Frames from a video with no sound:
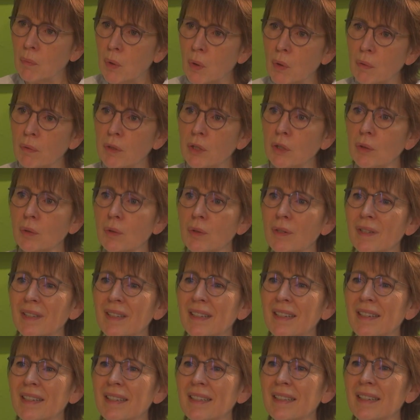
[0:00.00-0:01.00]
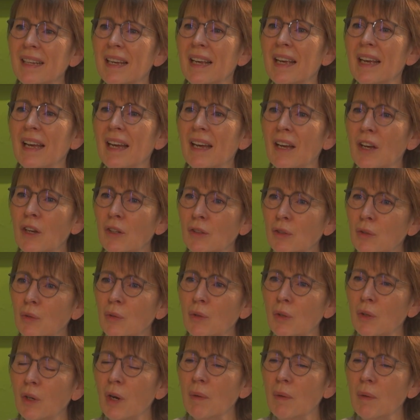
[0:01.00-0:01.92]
more resources to the